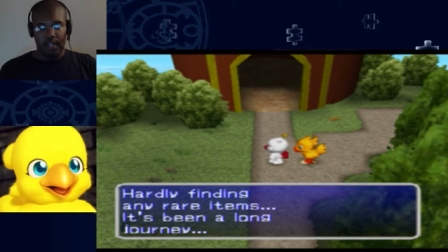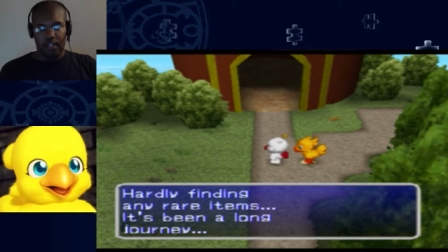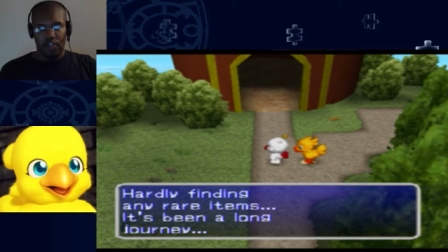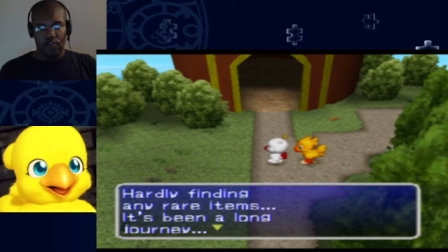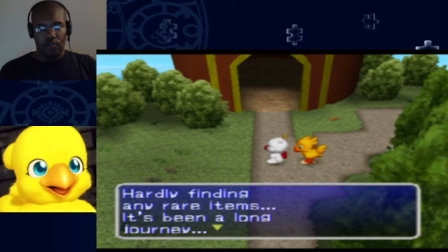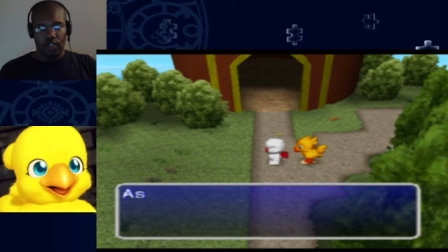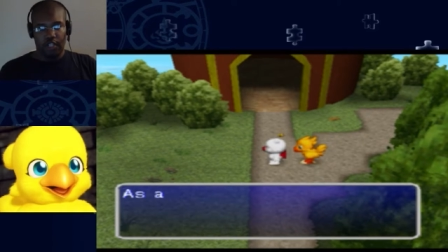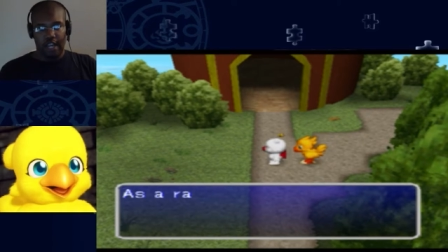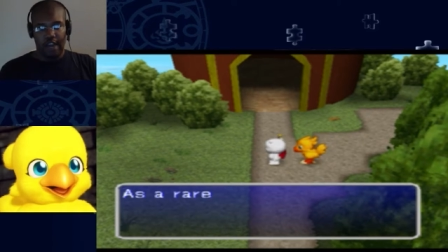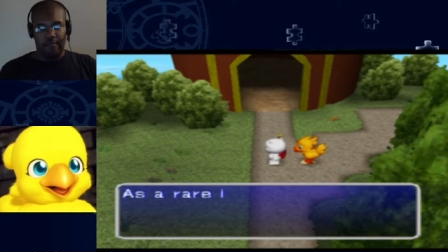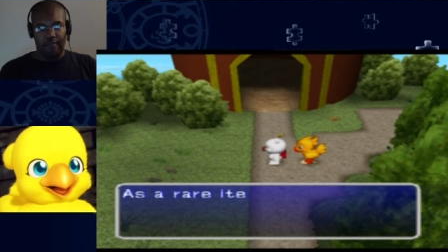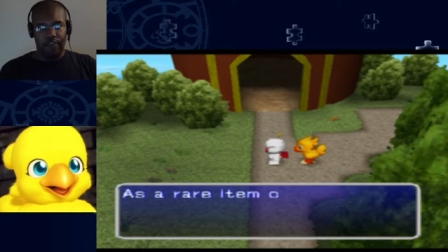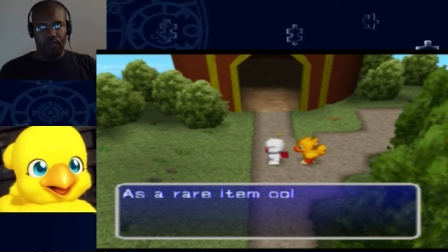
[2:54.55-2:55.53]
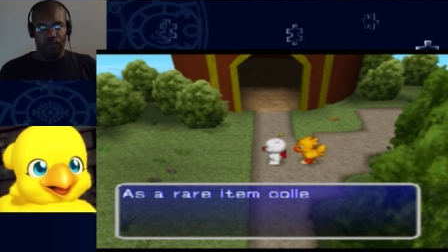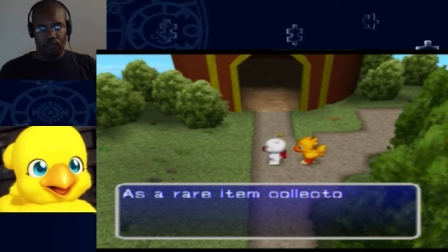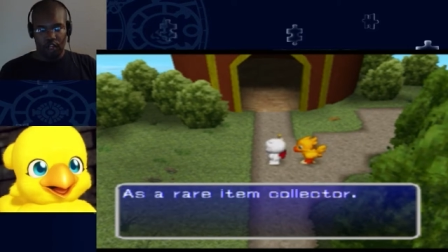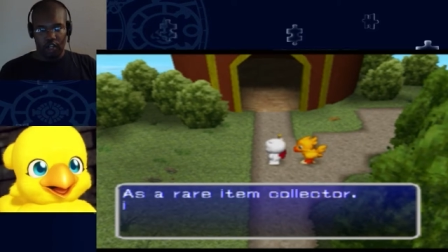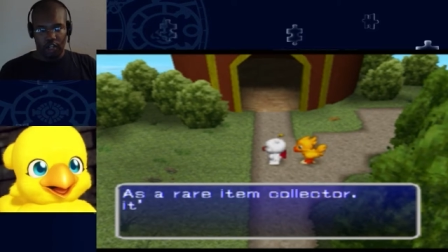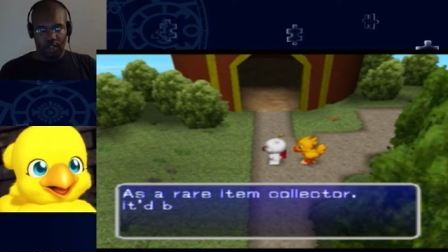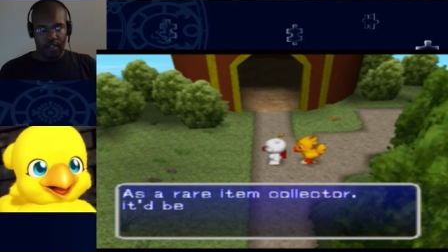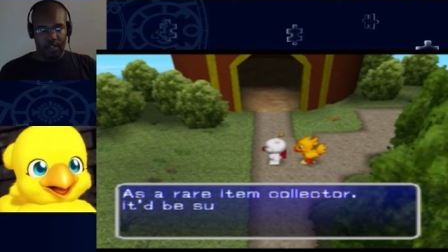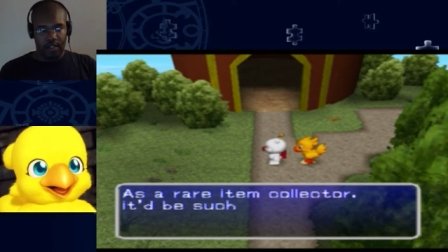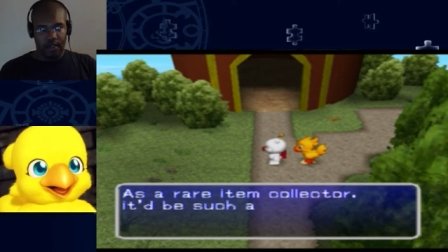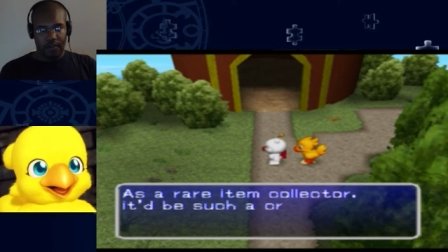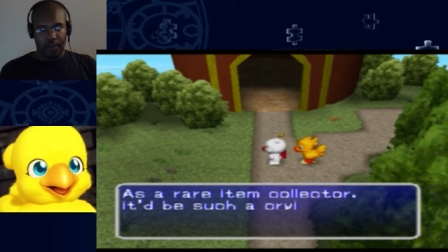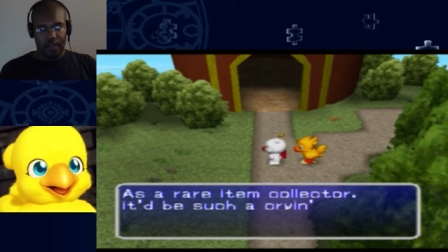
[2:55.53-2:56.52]
Usually every run
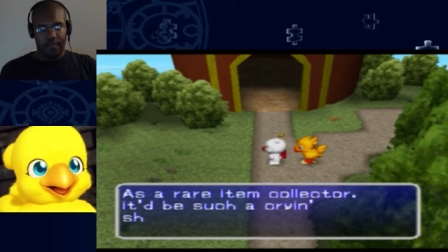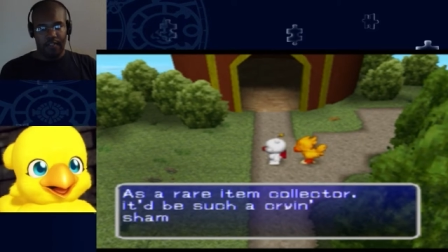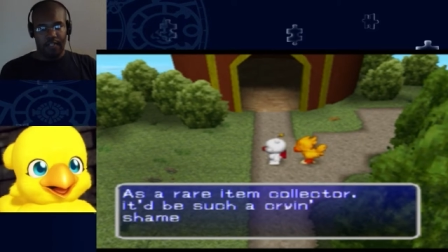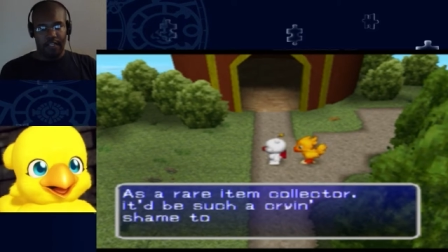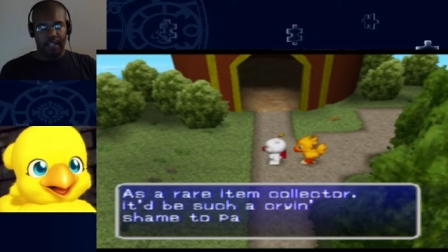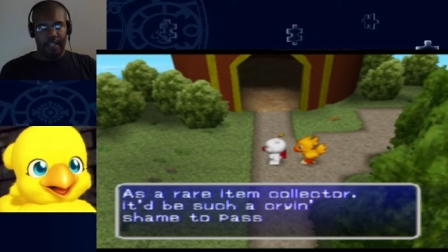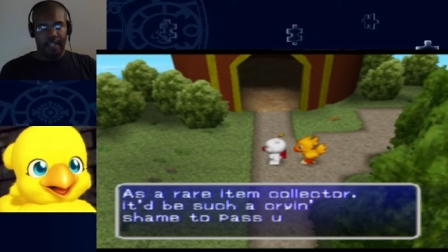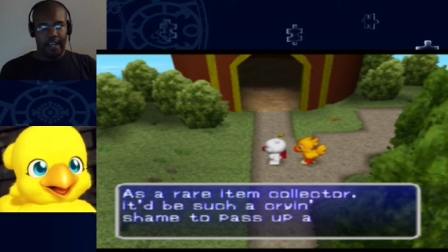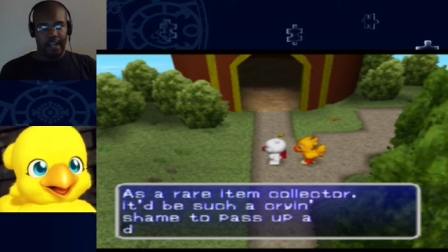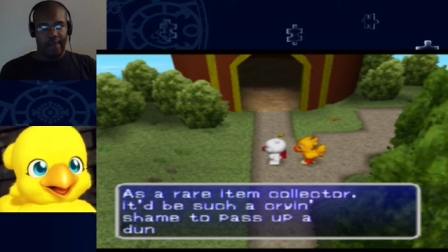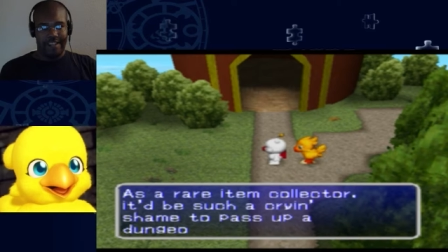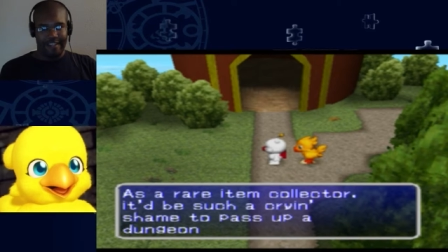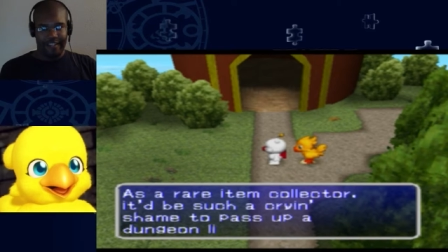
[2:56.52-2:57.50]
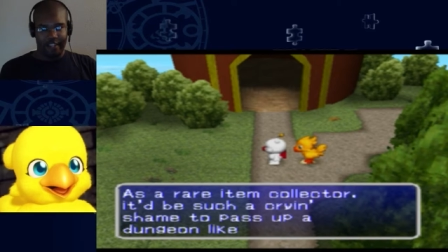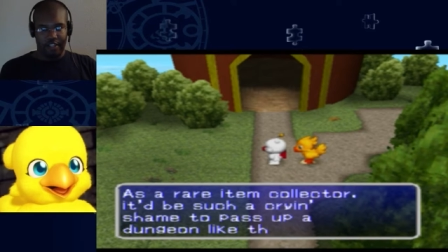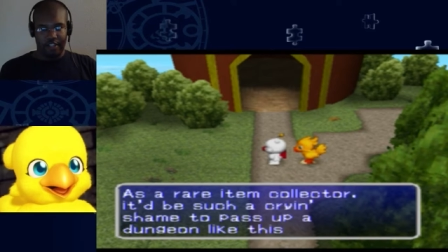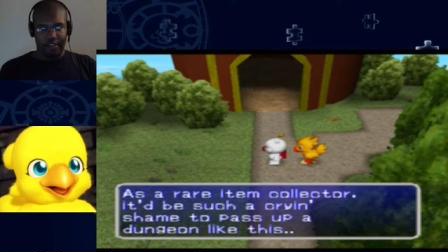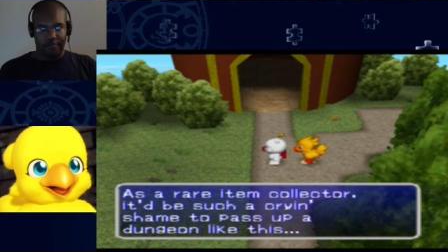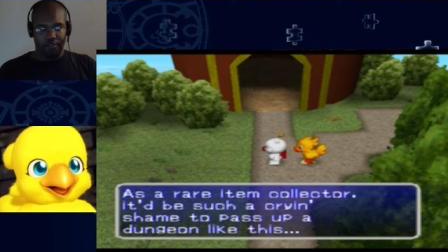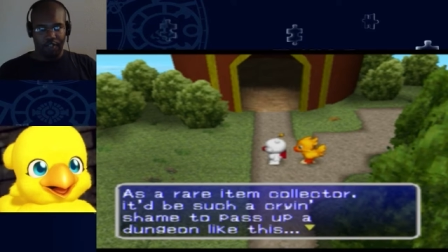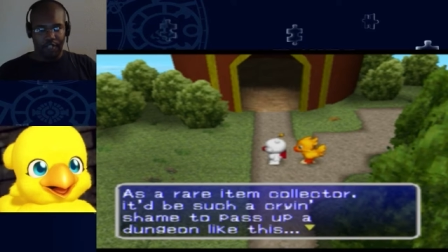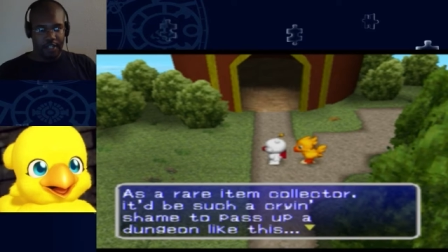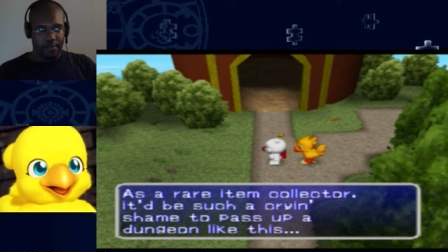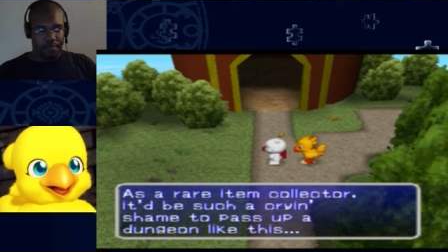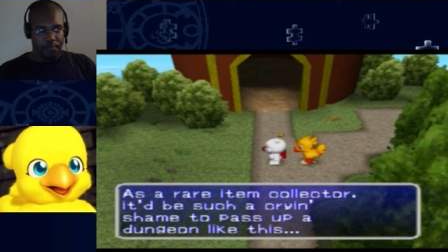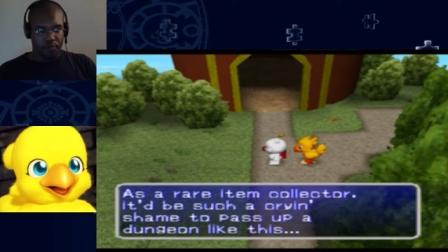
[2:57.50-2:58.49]
of said game is
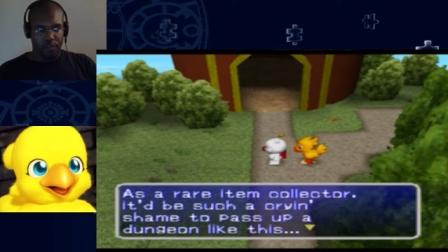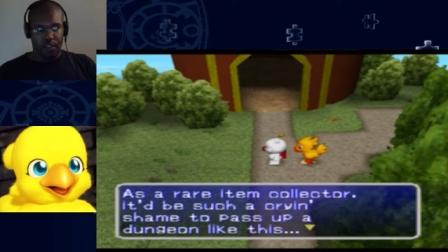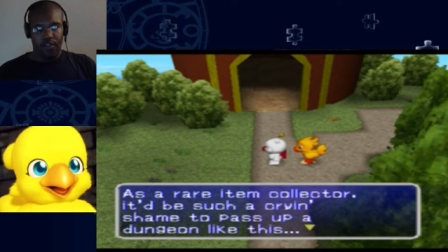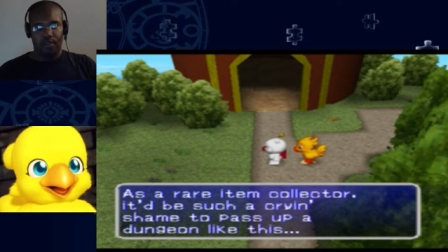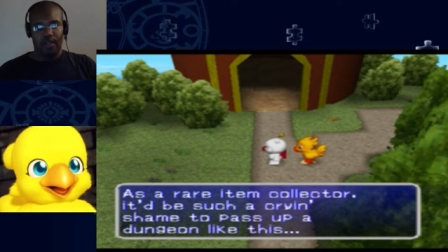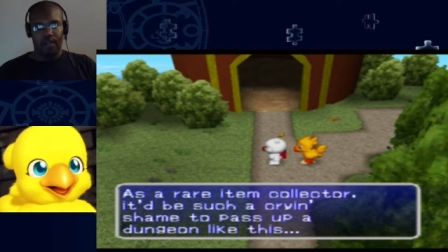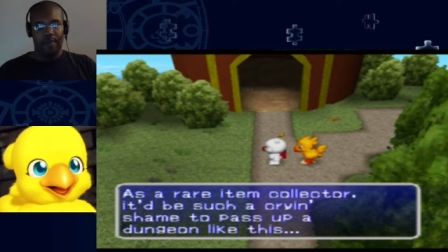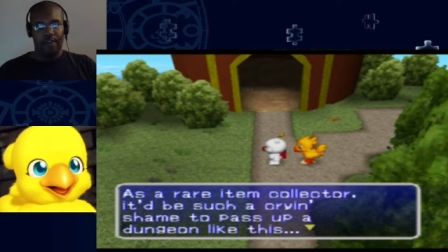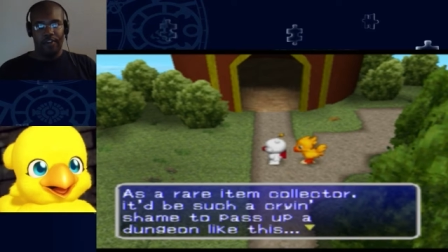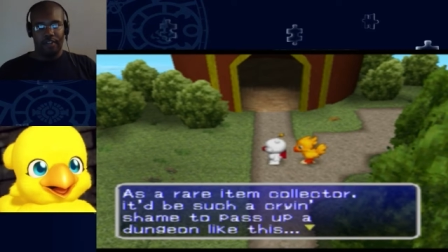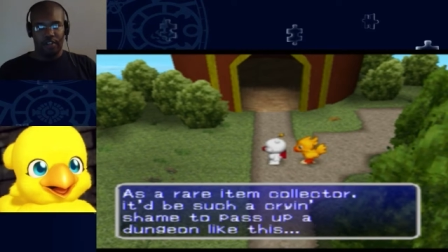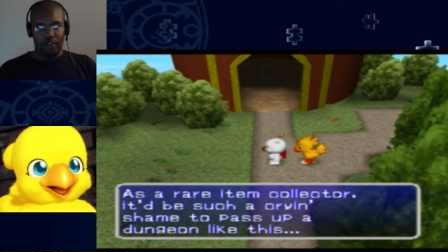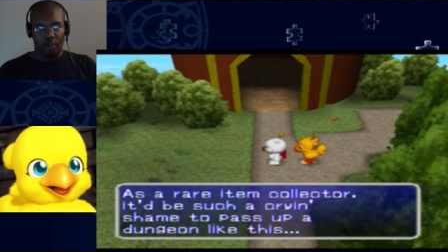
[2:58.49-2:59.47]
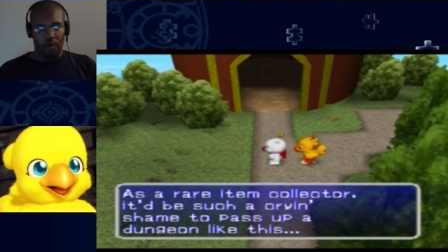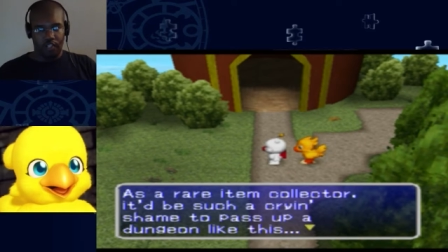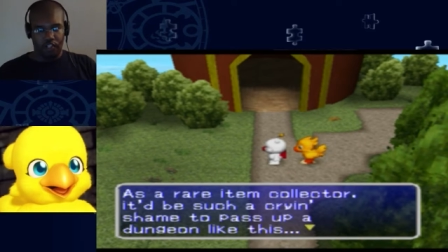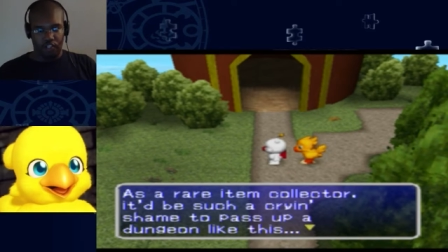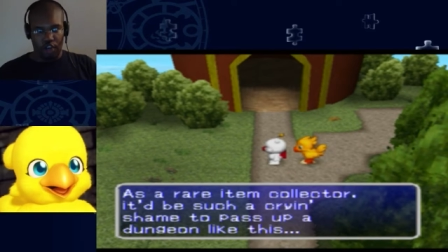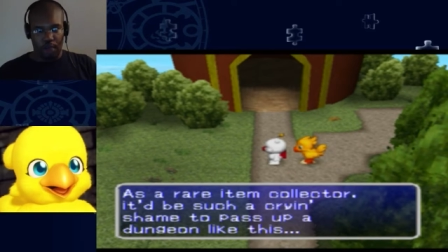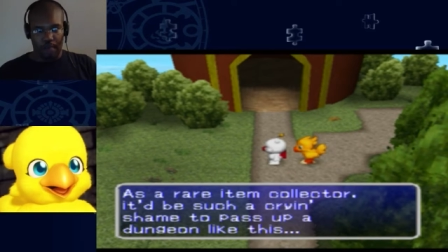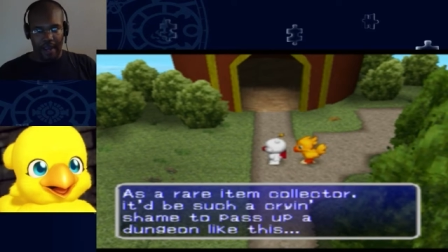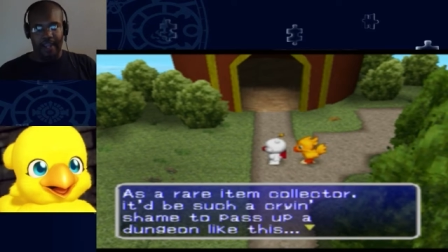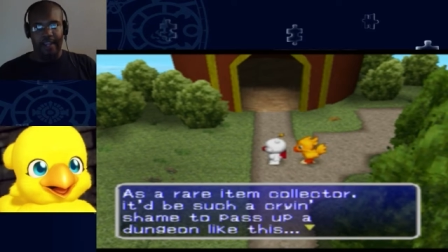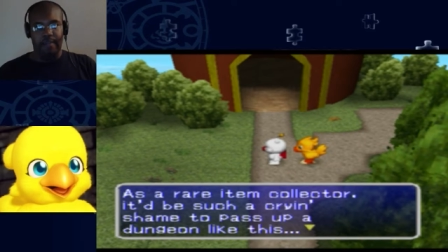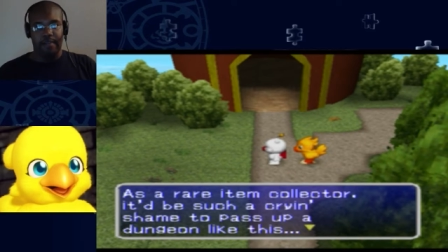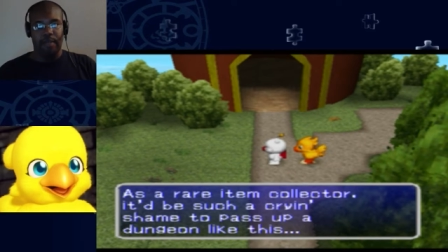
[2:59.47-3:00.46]
differently, so that way you can always jump
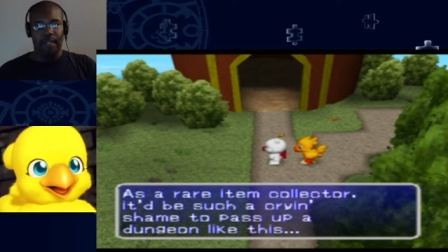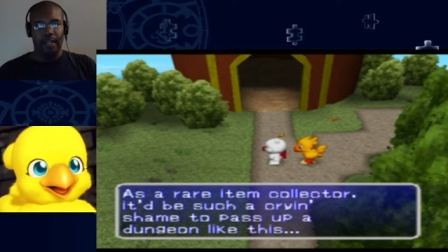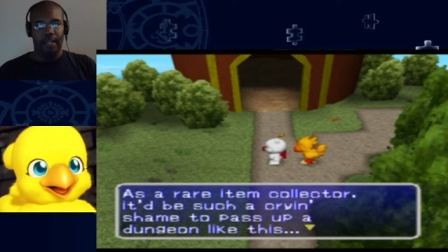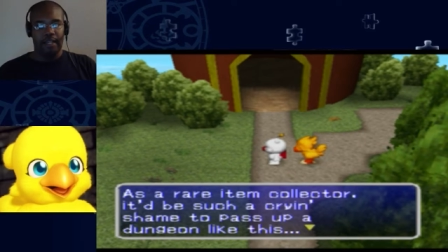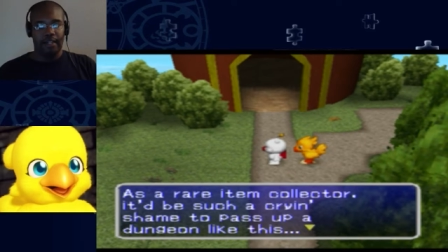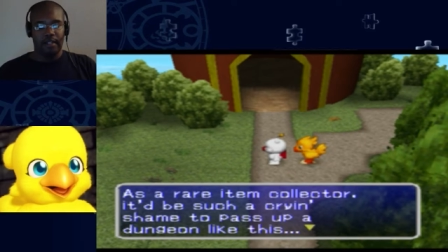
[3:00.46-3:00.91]
back in and play.